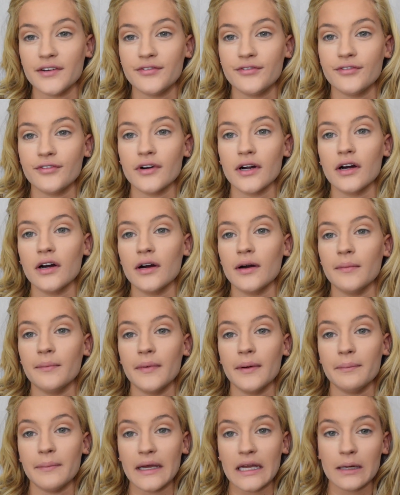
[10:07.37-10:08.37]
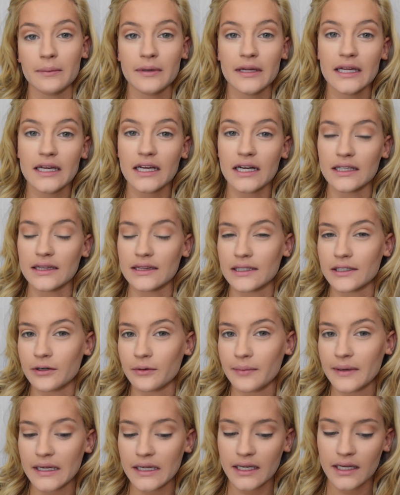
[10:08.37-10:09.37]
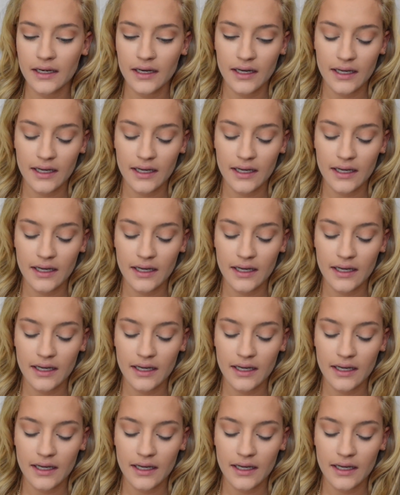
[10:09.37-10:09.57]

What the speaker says: from Makeup Geek a little bit.